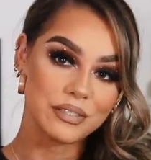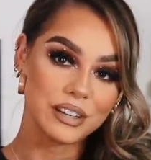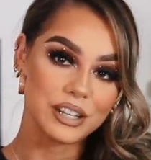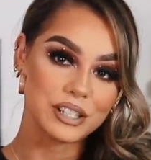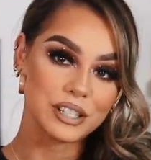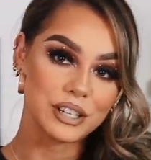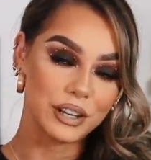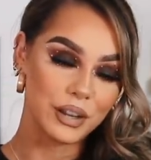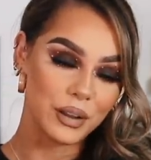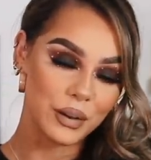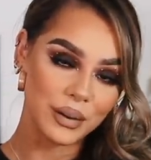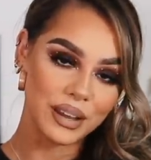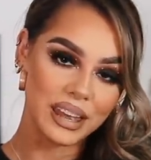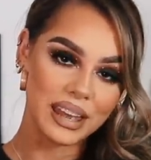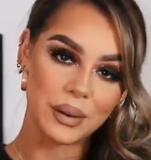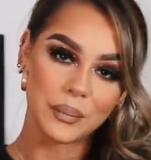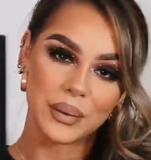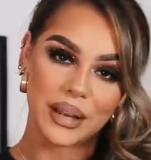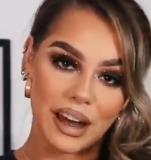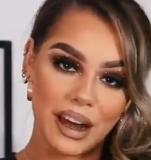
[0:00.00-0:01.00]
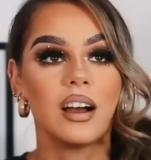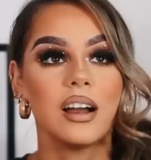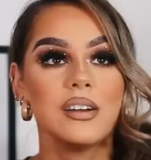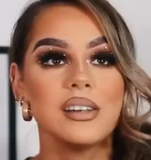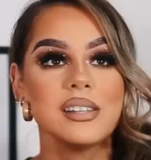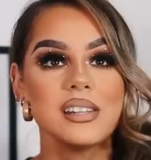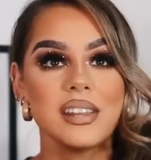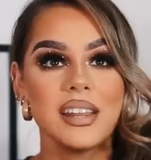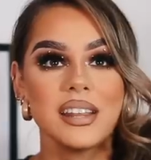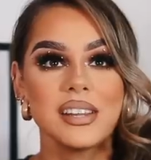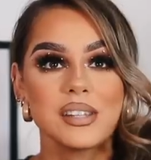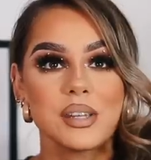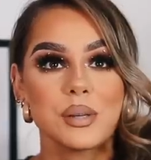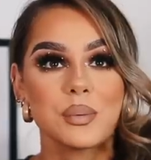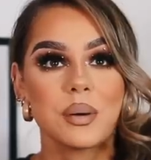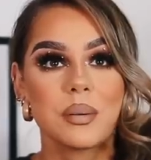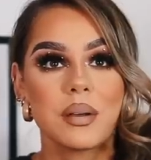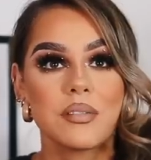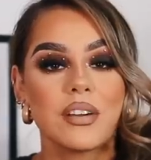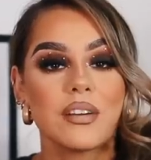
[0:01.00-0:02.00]
finished look here we are i honestly think this is
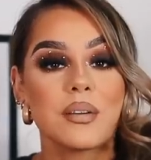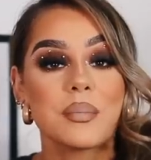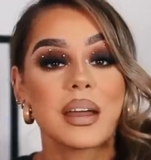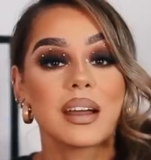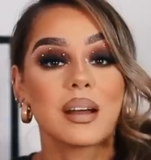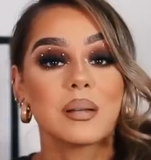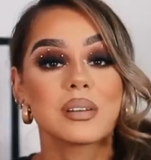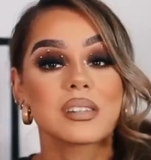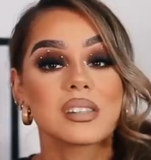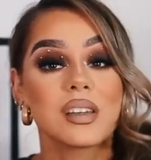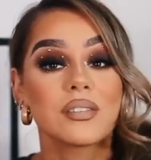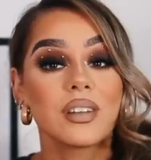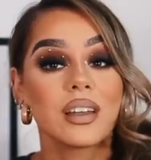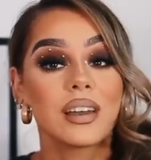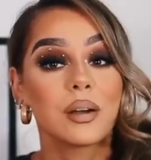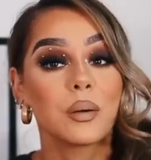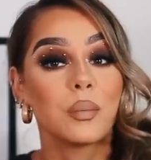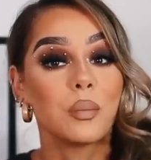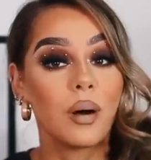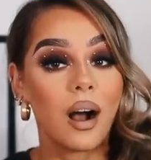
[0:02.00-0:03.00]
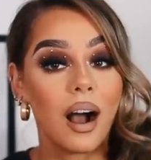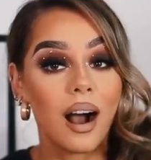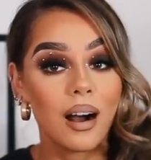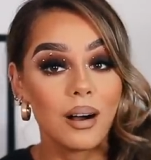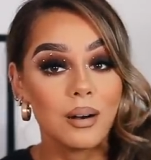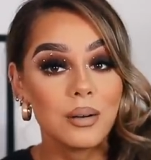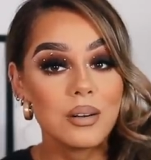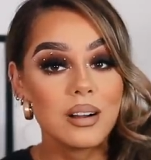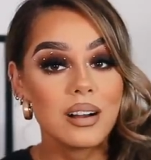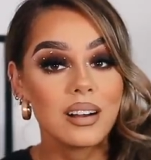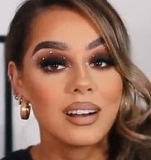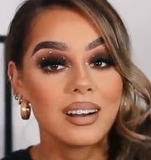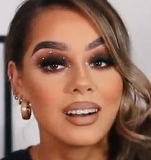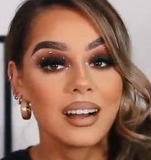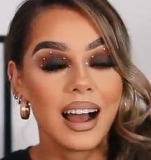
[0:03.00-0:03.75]
one of my favorite makeup looks i've done in a while